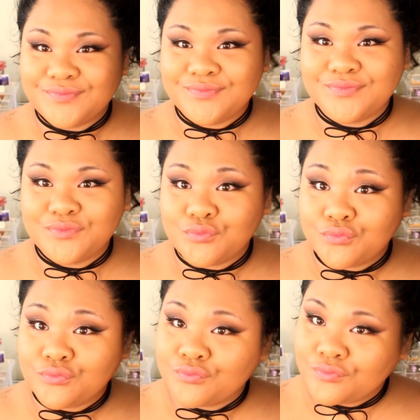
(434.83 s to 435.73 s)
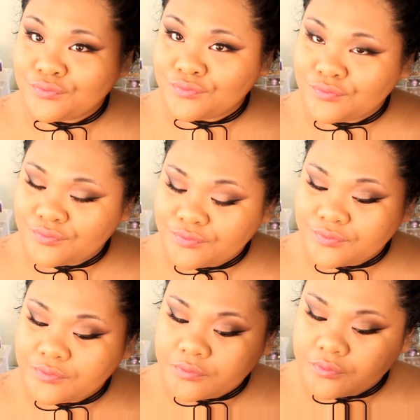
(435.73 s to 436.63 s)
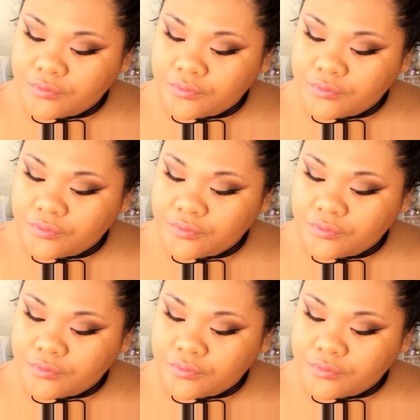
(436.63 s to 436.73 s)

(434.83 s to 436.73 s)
[no speech]